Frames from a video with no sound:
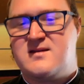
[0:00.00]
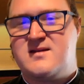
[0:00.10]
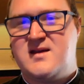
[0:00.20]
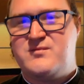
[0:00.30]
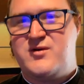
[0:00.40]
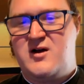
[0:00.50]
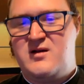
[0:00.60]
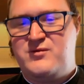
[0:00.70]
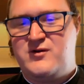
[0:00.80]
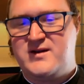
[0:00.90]
St.
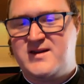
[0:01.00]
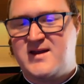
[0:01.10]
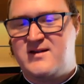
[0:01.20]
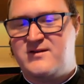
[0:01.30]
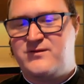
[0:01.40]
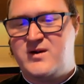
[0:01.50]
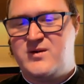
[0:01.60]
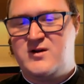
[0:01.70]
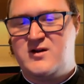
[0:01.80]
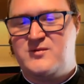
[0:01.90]
Paul points out if we
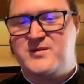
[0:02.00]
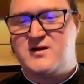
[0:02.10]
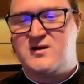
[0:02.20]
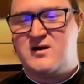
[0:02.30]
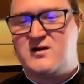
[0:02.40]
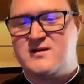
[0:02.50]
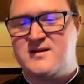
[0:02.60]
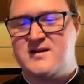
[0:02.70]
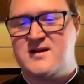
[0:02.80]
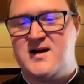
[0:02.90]
will open our
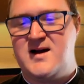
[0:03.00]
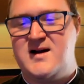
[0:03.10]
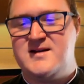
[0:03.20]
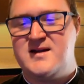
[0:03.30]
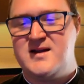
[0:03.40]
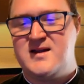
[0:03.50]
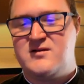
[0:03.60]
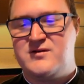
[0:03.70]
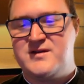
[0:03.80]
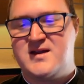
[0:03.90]
hearts to God,
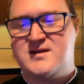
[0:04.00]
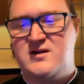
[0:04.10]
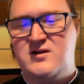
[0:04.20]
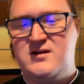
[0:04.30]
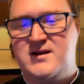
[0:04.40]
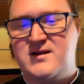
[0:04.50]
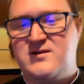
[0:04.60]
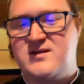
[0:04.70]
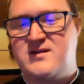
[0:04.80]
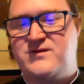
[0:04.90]
he will send the Holy Ghost